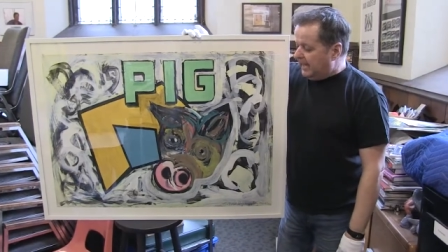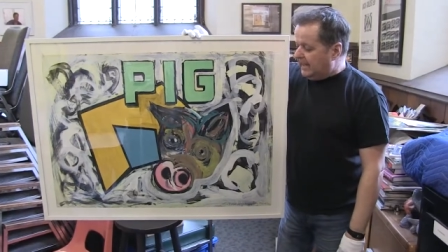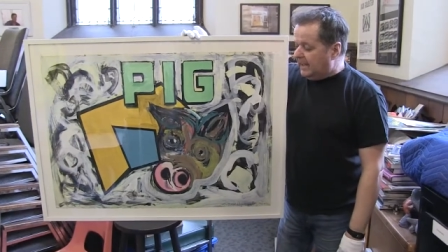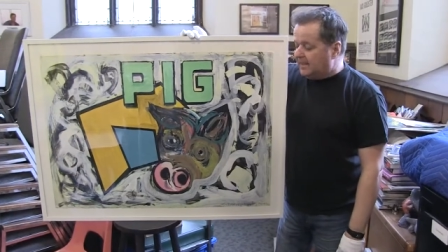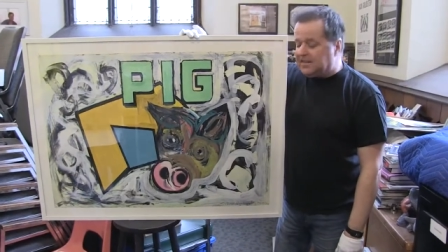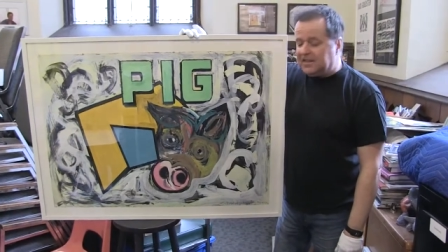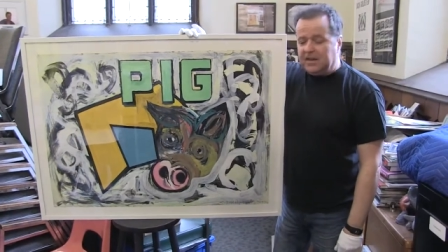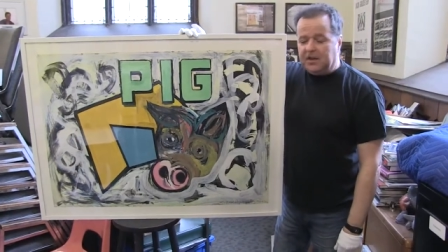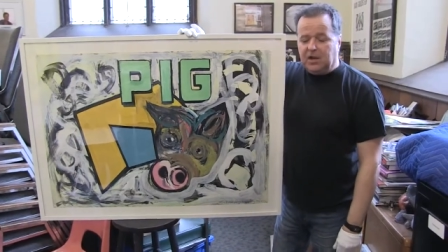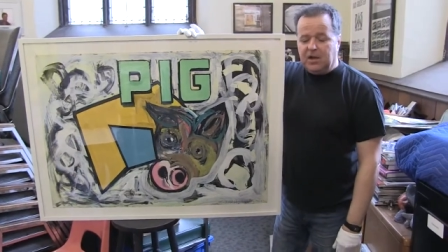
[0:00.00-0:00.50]

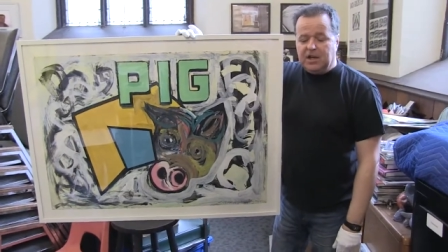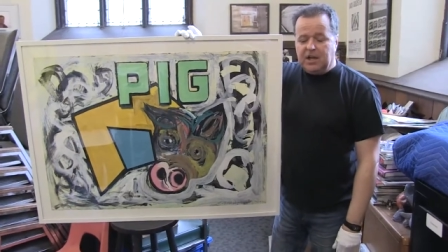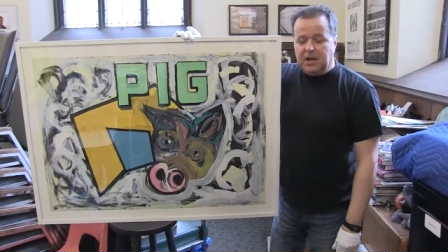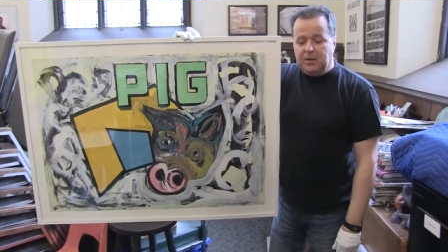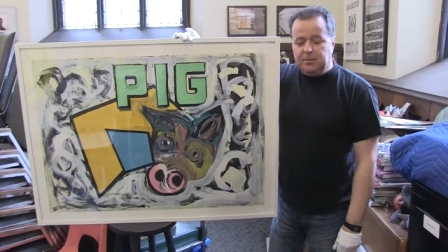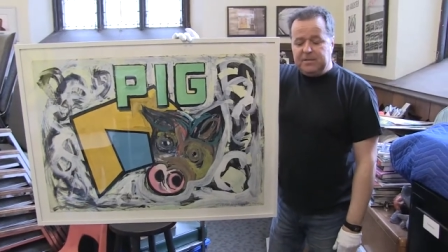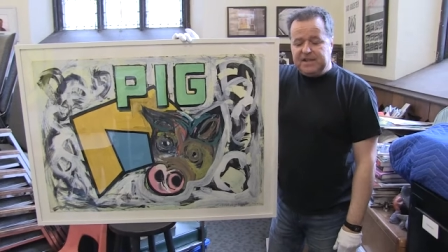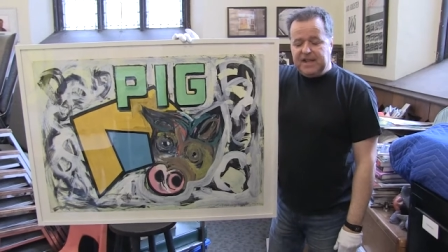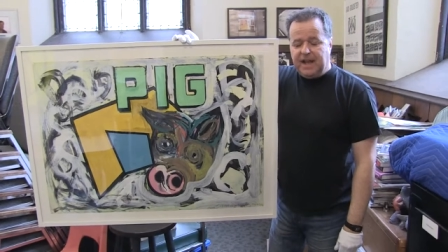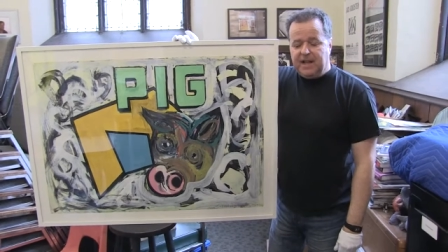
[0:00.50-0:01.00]
guess it all
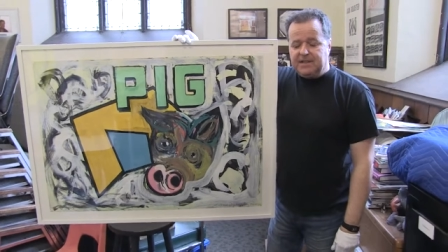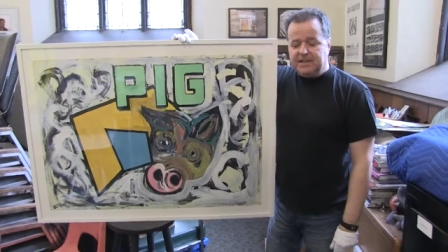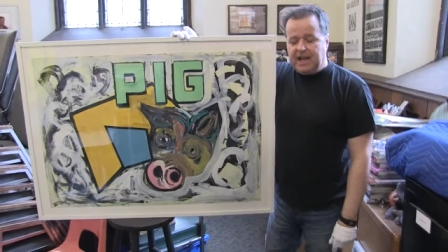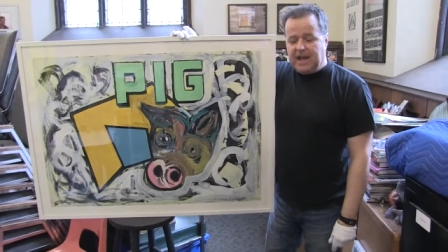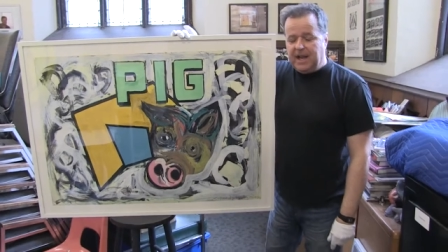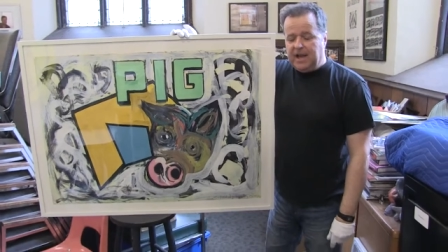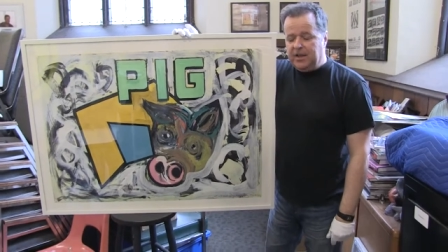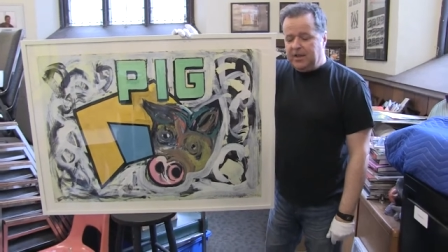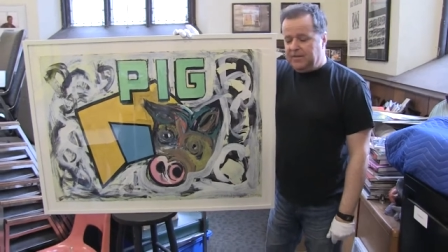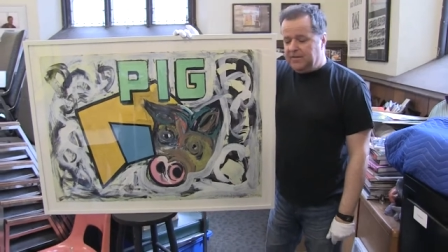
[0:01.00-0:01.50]
comes down to
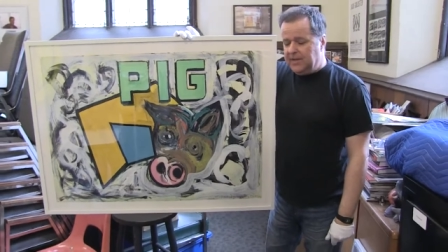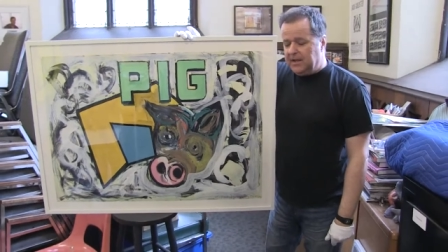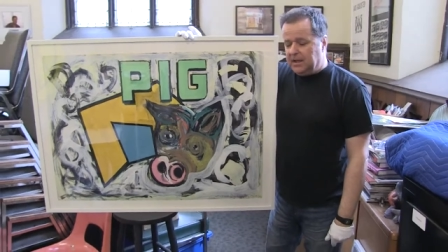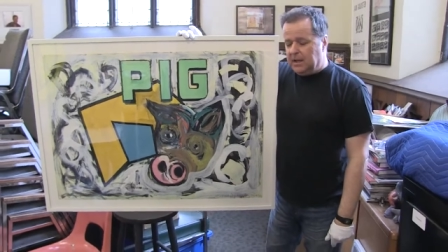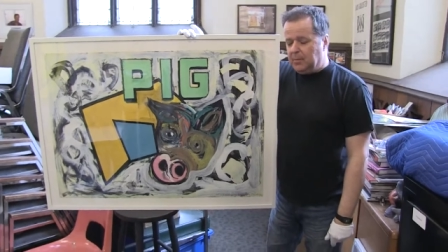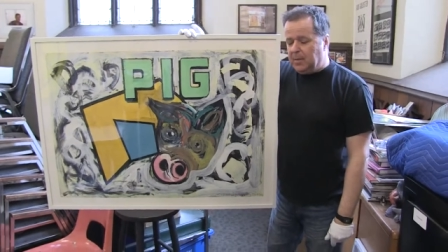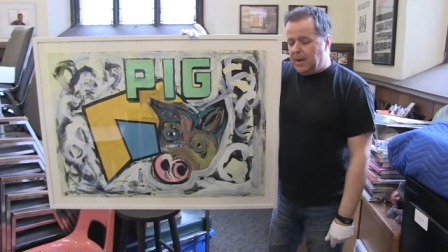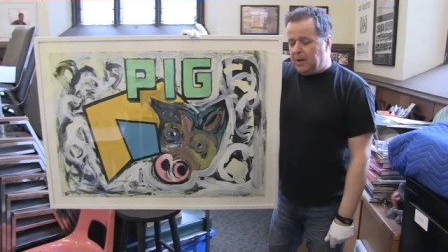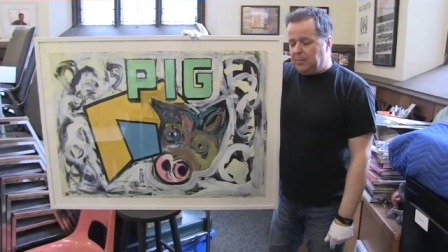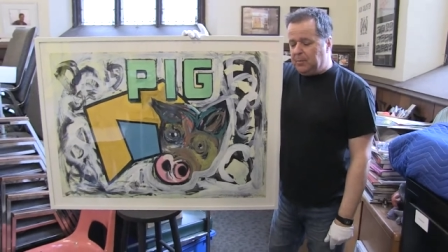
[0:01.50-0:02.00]
how you feel
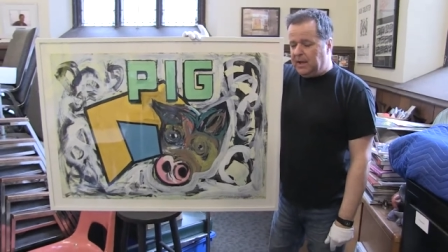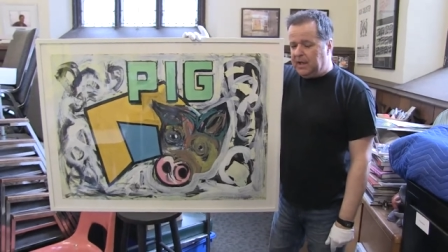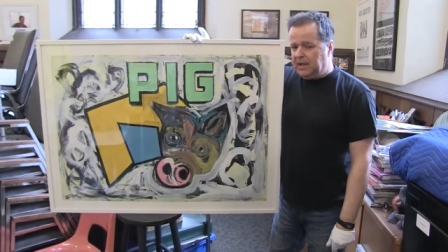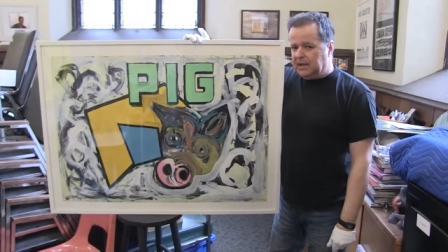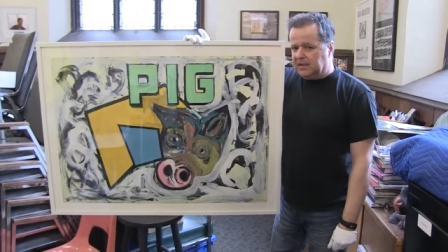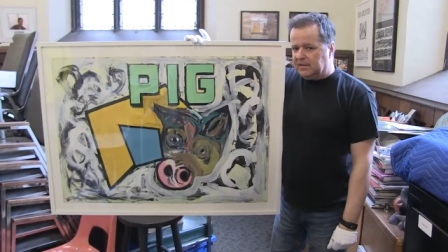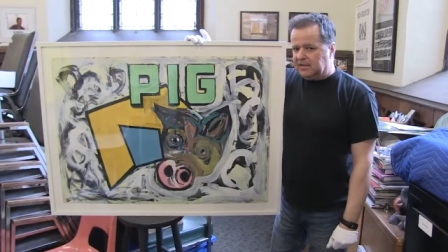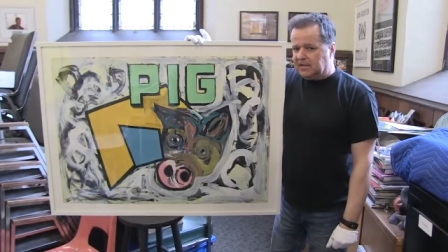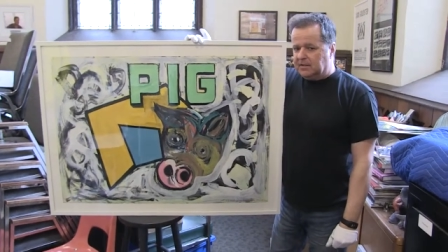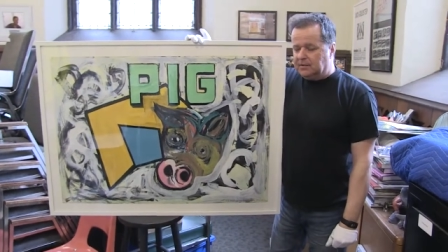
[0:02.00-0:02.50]
about
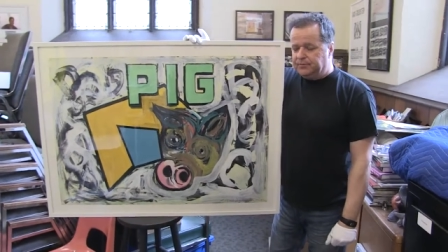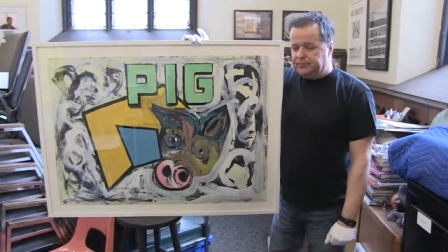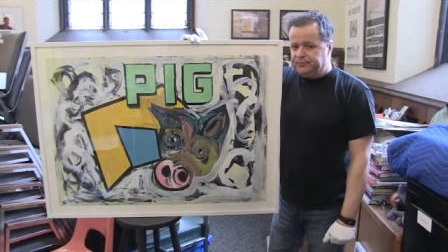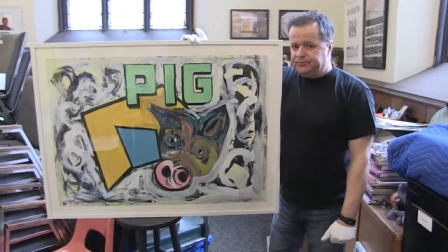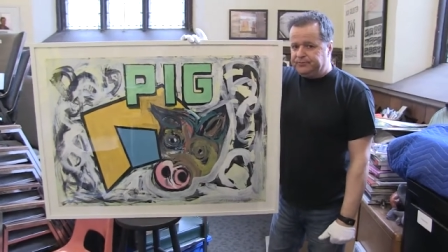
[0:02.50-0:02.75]
pigs.